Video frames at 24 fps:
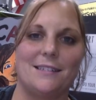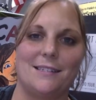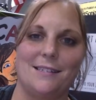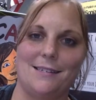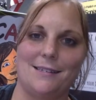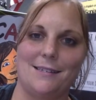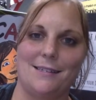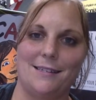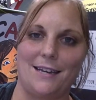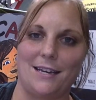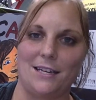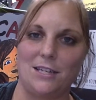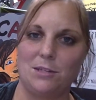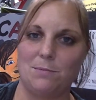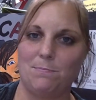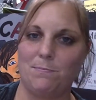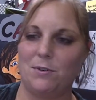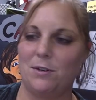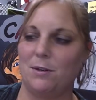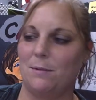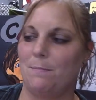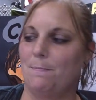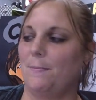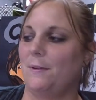a
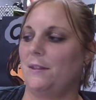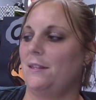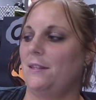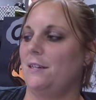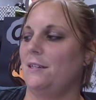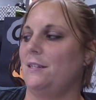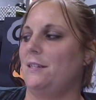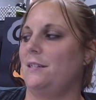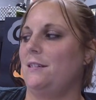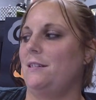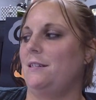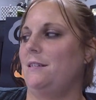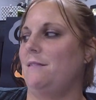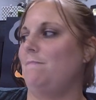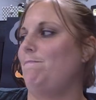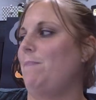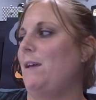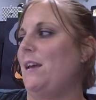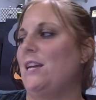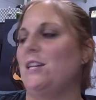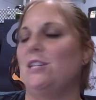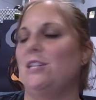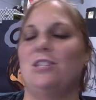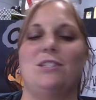sketchbook, but there's
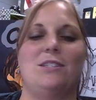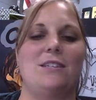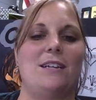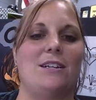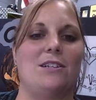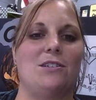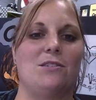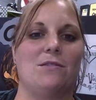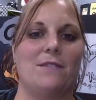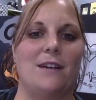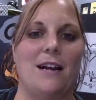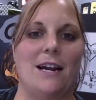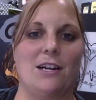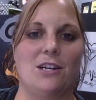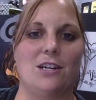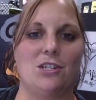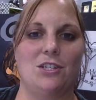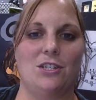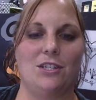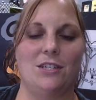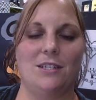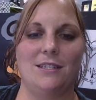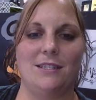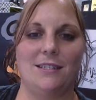pages and
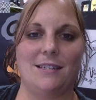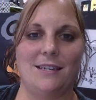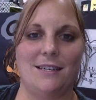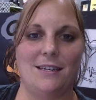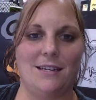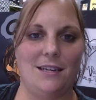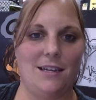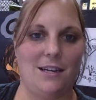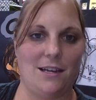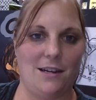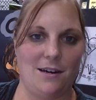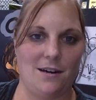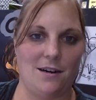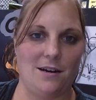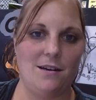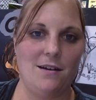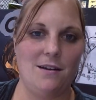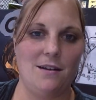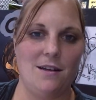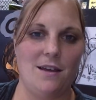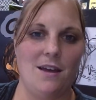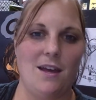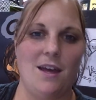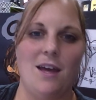directions in here.
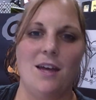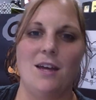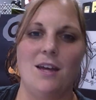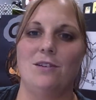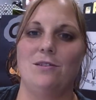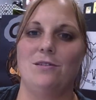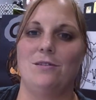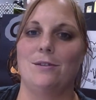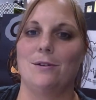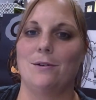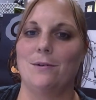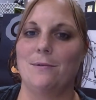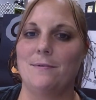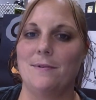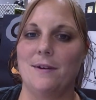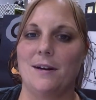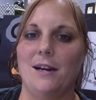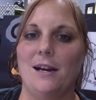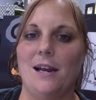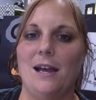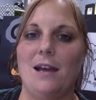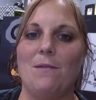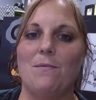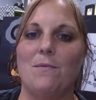Don't
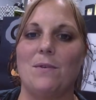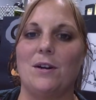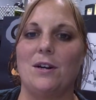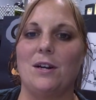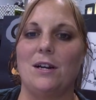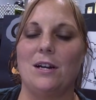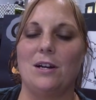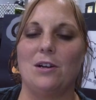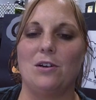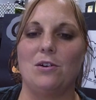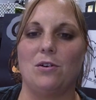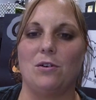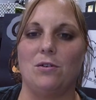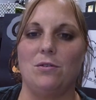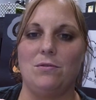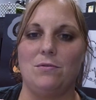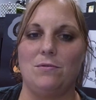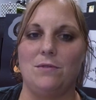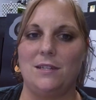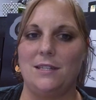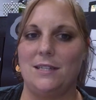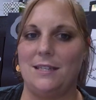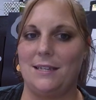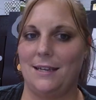worry, we're going to go
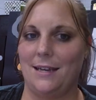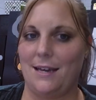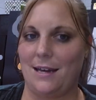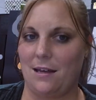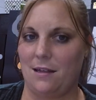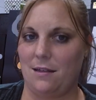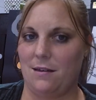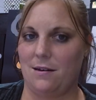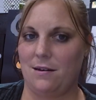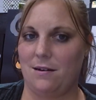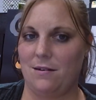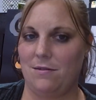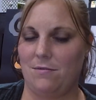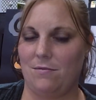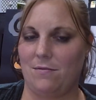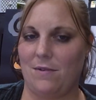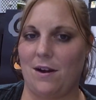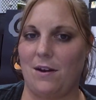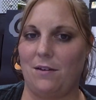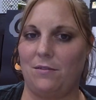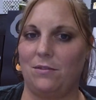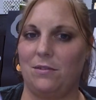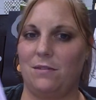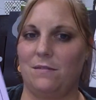through it together
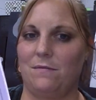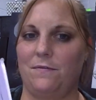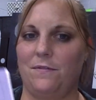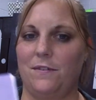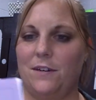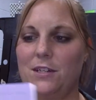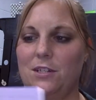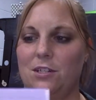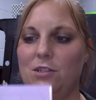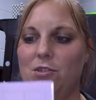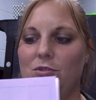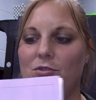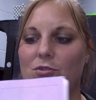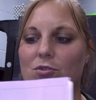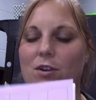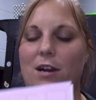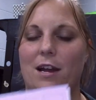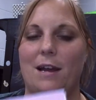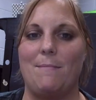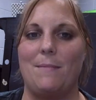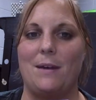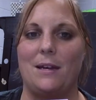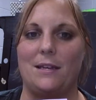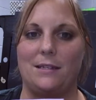throughout the first
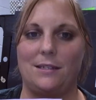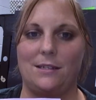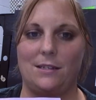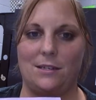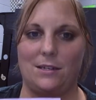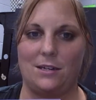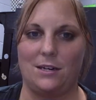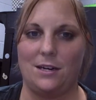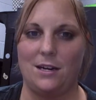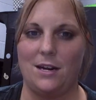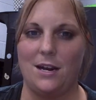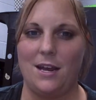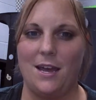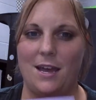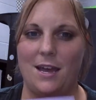trimester.